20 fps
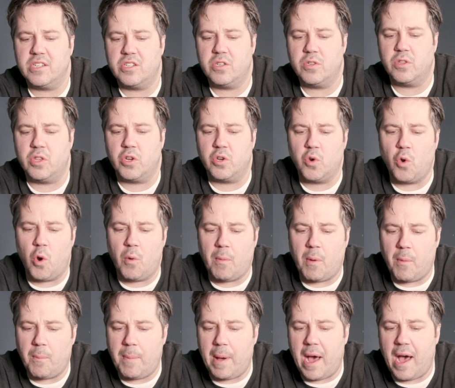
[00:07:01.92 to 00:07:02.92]
into the
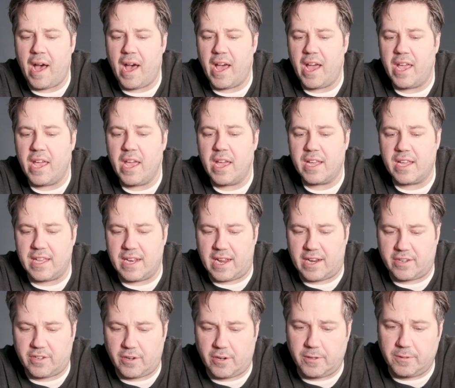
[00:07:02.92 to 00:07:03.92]
normal Pi
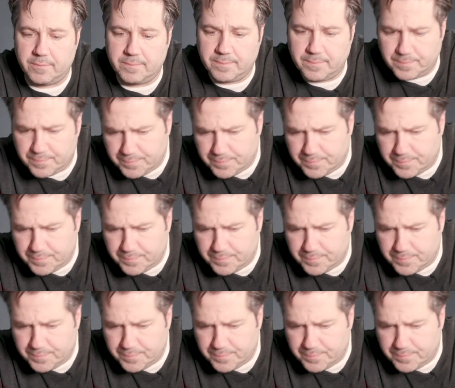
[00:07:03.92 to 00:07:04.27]
connector.